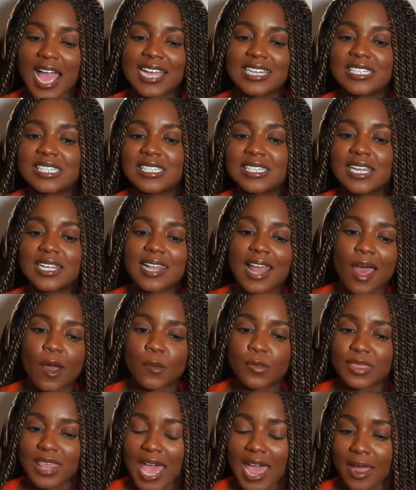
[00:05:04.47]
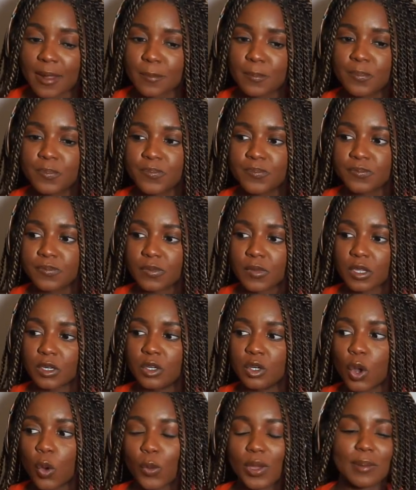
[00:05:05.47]
I didn't allow that
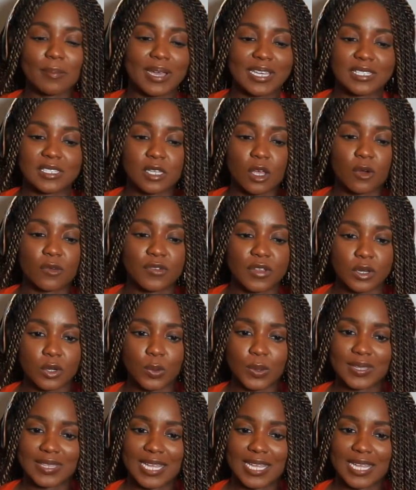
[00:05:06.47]
knowing myself and knowing